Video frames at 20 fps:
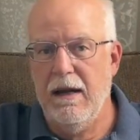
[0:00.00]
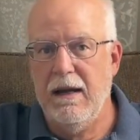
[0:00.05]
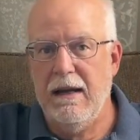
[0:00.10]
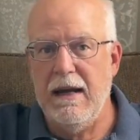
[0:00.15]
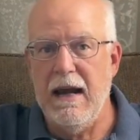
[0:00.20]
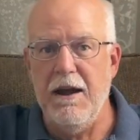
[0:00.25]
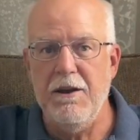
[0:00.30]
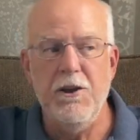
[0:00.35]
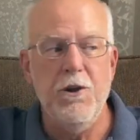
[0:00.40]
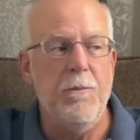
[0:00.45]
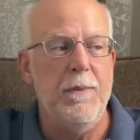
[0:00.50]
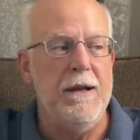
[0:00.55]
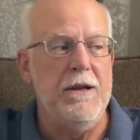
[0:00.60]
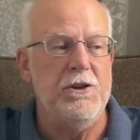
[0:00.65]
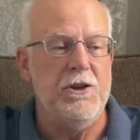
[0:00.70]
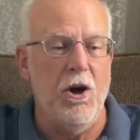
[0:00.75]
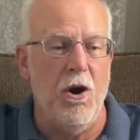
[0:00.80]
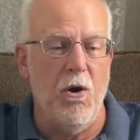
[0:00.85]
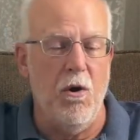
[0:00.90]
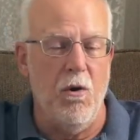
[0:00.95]
Now, you've been
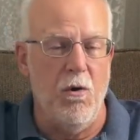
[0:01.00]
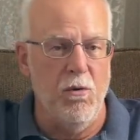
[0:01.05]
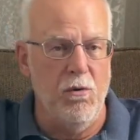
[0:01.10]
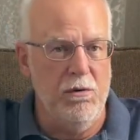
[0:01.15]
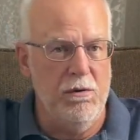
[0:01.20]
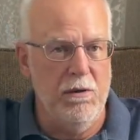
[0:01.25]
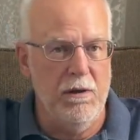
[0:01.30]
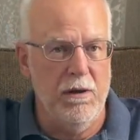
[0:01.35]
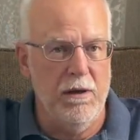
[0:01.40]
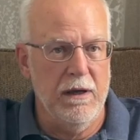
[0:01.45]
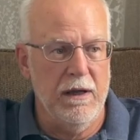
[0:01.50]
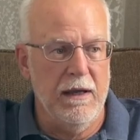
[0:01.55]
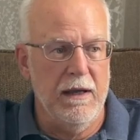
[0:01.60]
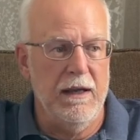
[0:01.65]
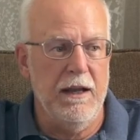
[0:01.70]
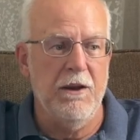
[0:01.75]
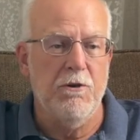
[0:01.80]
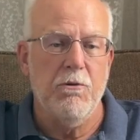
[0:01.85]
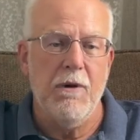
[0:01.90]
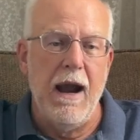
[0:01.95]
told
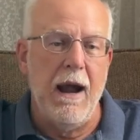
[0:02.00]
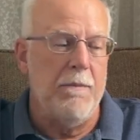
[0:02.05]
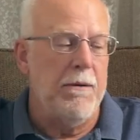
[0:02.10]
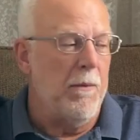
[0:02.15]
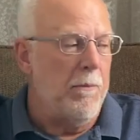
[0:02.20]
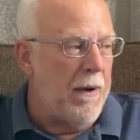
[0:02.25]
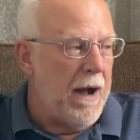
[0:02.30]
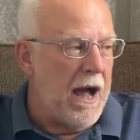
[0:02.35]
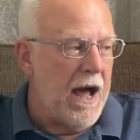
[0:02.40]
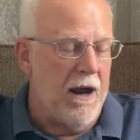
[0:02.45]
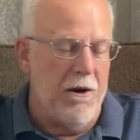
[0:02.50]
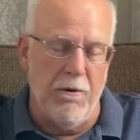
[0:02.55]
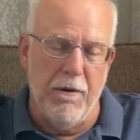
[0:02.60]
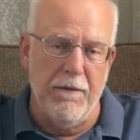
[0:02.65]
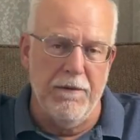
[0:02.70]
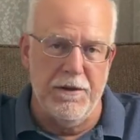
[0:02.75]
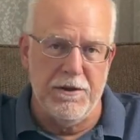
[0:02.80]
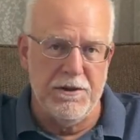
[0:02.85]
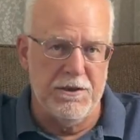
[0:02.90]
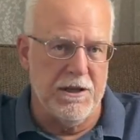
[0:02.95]
you grab a bottle of
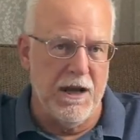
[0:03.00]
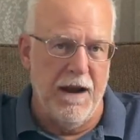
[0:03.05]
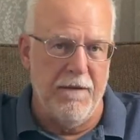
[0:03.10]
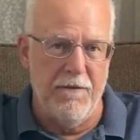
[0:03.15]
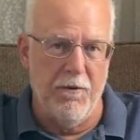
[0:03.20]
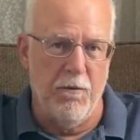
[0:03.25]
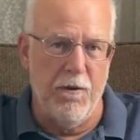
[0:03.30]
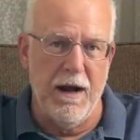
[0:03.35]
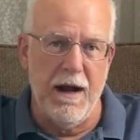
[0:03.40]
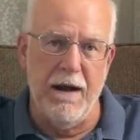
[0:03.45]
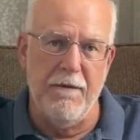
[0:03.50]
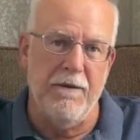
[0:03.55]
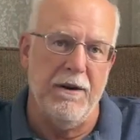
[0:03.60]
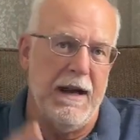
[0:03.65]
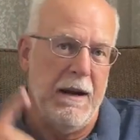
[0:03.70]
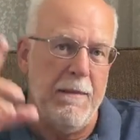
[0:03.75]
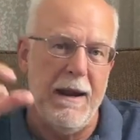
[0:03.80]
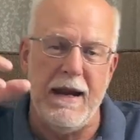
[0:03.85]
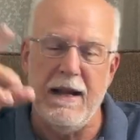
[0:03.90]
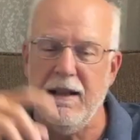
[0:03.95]
the stuff or whatever and they
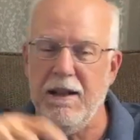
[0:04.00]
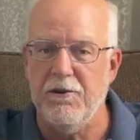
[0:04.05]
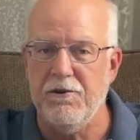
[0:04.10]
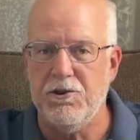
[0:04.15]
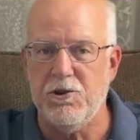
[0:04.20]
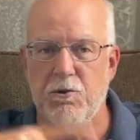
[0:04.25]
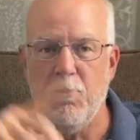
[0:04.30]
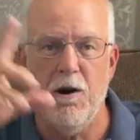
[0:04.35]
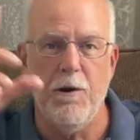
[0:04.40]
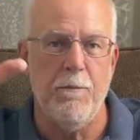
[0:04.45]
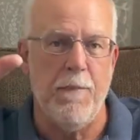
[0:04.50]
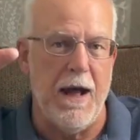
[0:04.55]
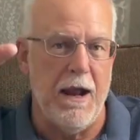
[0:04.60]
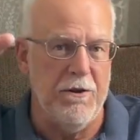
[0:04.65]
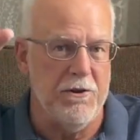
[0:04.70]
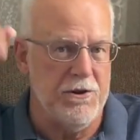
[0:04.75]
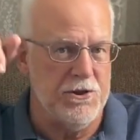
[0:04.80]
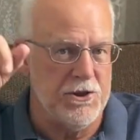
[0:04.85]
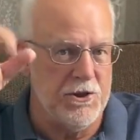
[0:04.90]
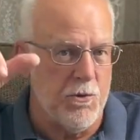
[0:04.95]
make a little squirt bottle,
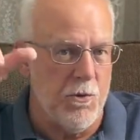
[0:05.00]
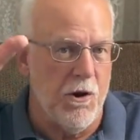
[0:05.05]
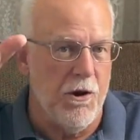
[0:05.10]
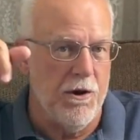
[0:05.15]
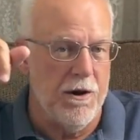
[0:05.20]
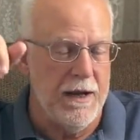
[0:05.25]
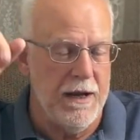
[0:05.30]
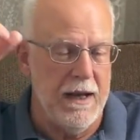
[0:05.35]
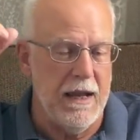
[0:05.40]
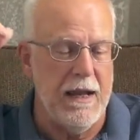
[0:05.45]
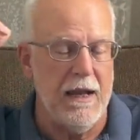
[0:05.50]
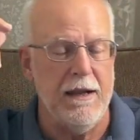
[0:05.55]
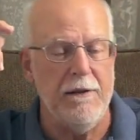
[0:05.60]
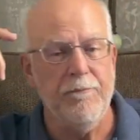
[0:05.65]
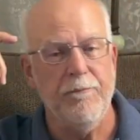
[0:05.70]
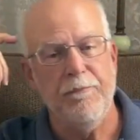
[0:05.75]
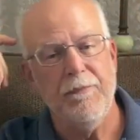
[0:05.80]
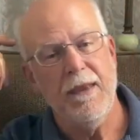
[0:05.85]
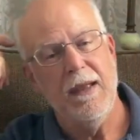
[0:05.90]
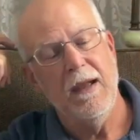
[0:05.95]
you squirt it in
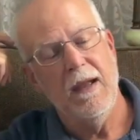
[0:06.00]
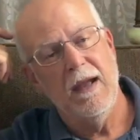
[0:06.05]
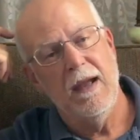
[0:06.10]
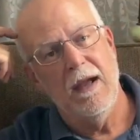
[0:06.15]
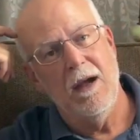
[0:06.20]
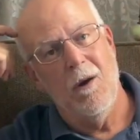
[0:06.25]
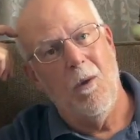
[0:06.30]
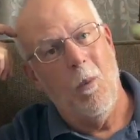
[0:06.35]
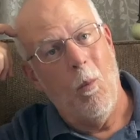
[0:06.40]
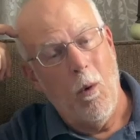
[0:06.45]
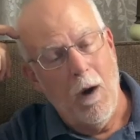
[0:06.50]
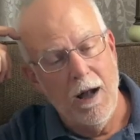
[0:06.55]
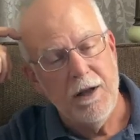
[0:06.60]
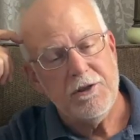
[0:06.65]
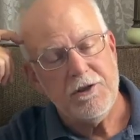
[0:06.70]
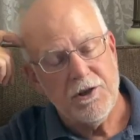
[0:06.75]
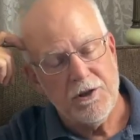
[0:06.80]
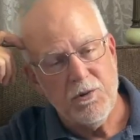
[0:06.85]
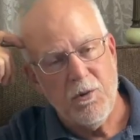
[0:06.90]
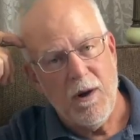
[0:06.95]

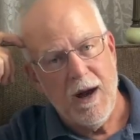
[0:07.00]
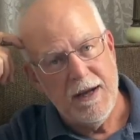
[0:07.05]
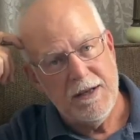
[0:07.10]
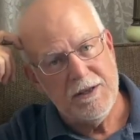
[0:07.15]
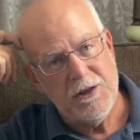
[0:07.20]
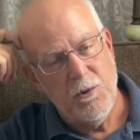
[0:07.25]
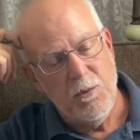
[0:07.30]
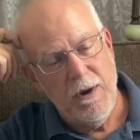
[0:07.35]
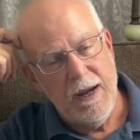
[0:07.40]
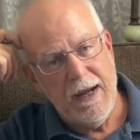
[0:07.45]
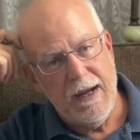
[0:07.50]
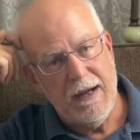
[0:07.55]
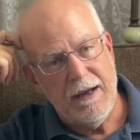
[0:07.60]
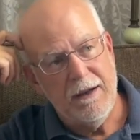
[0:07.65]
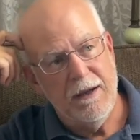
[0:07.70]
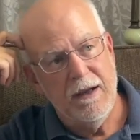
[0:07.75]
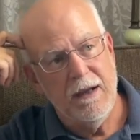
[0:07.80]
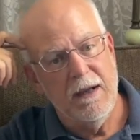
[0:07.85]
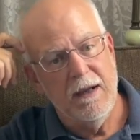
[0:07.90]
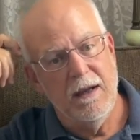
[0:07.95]
once or twice a week.
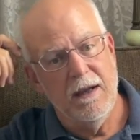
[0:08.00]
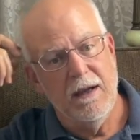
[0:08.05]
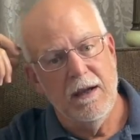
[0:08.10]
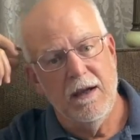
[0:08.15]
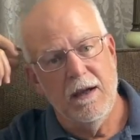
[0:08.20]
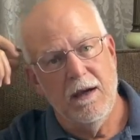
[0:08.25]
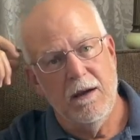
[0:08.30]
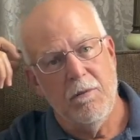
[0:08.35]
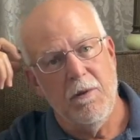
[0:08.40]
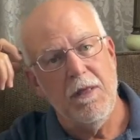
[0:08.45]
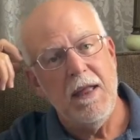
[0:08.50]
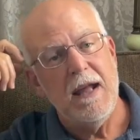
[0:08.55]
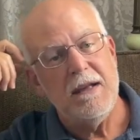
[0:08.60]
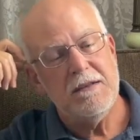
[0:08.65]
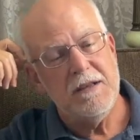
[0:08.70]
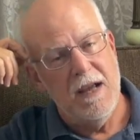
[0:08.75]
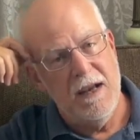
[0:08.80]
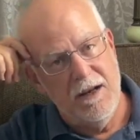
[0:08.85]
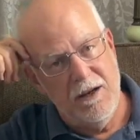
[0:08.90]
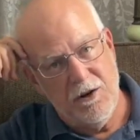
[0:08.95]
Well, that's
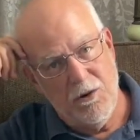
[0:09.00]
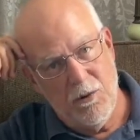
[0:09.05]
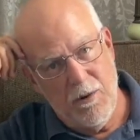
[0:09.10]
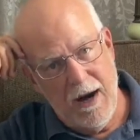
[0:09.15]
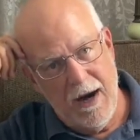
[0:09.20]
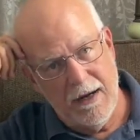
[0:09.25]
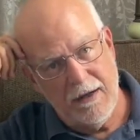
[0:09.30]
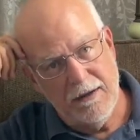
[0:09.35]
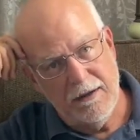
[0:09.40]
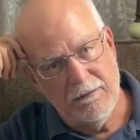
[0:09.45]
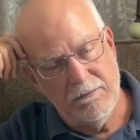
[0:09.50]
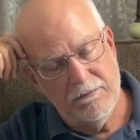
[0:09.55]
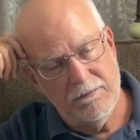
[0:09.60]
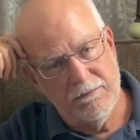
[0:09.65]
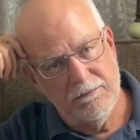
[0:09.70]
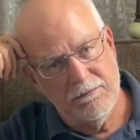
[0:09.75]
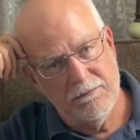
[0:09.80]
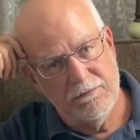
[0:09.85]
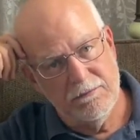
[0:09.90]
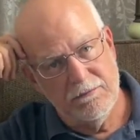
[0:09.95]
incorrect.
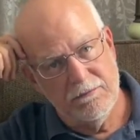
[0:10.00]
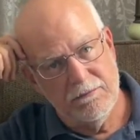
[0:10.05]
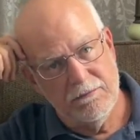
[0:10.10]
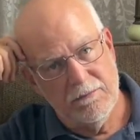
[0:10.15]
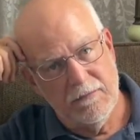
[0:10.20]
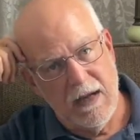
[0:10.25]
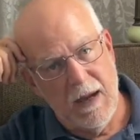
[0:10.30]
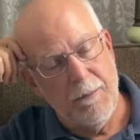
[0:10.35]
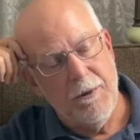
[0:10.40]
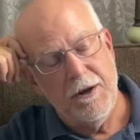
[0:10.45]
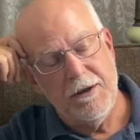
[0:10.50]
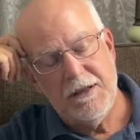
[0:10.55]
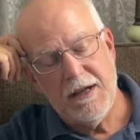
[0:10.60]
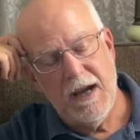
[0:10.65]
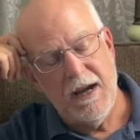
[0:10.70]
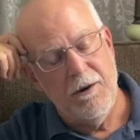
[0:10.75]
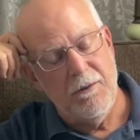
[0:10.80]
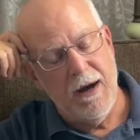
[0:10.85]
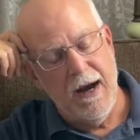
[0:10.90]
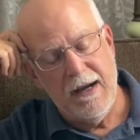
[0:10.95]
I'm going to tell
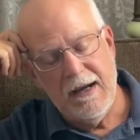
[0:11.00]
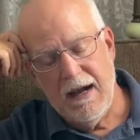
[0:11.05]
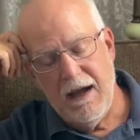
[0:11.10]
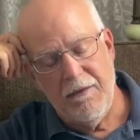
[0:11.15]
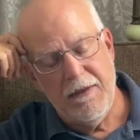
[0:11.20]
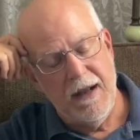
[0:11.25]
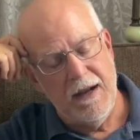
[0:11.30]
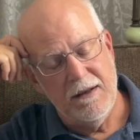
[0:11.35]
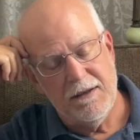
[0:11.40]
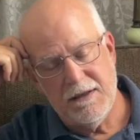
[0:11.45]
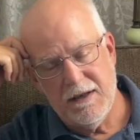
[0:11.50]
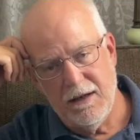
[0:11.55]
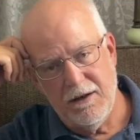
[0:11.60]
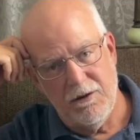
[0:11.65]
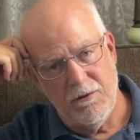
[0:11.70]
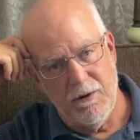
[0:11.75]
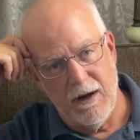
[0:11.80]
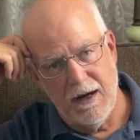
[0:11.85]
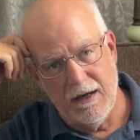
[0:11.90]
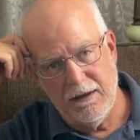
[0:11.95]
you right now that is
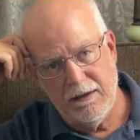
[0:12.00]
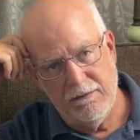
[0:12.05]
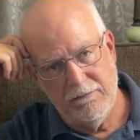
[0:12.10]
incorrect.